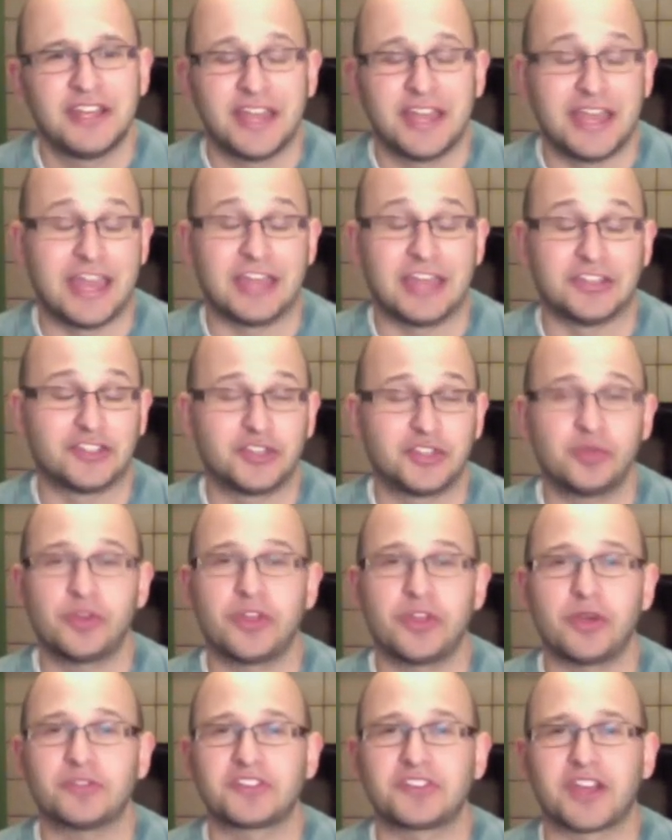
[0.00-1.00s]
and two of
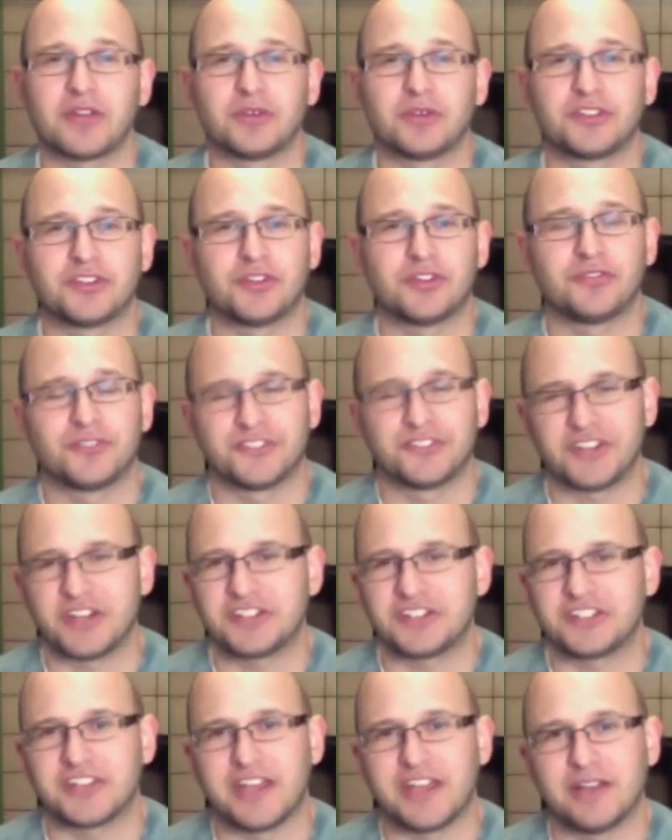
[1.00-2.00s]
those got returned for
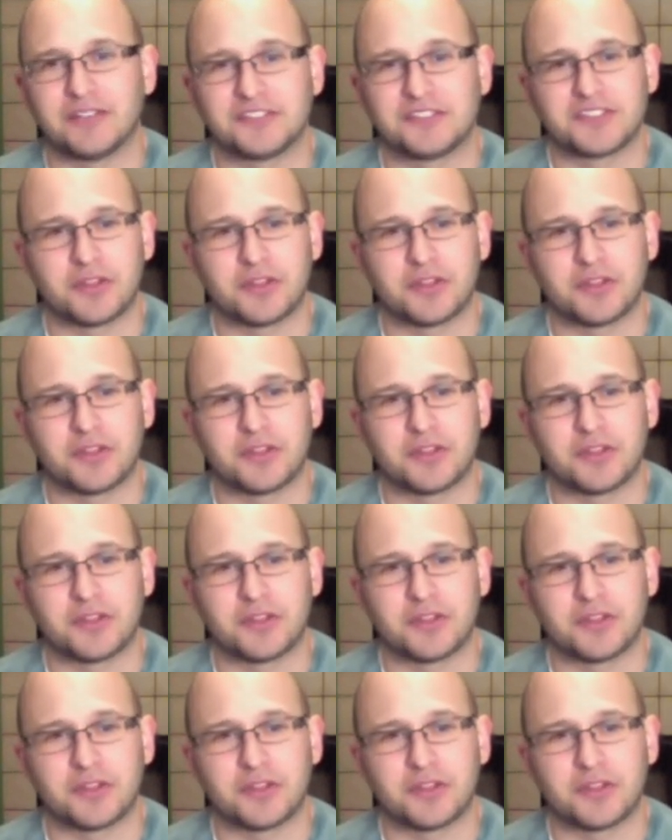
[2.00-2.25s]
touchdowns.